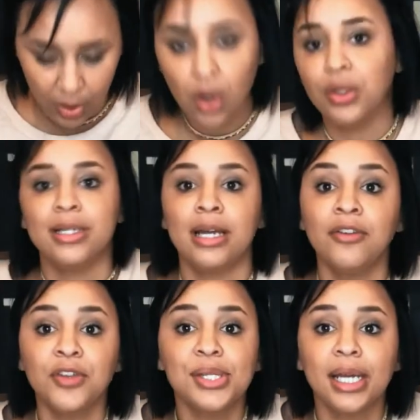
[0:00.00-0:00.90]
Hold it down a
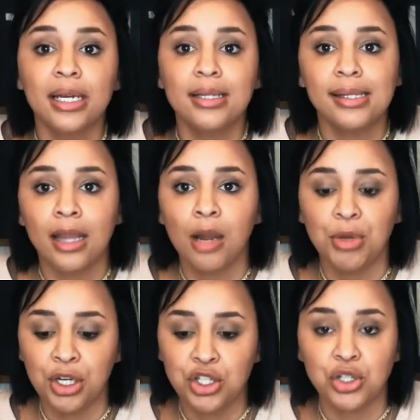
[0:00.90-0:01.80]
few seconds and then I'm
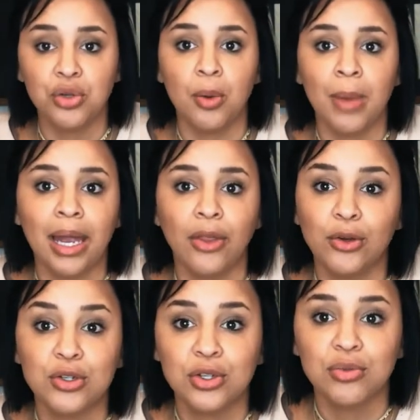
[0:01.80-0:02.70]
gonna do my
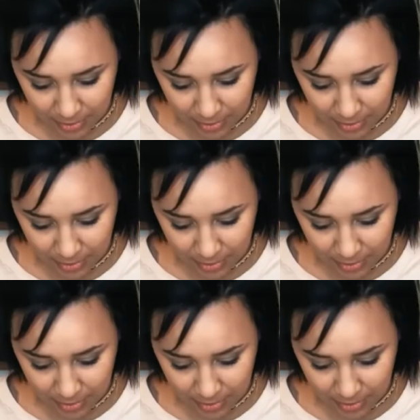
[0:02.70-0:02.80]
other 2.